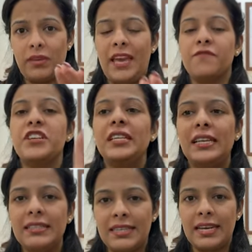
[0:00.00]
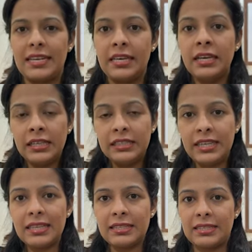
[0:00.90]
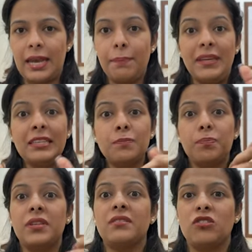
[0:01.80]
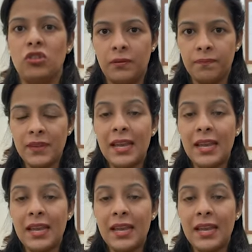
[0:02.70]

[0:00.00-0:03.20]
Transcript: everything steady. This step is precision.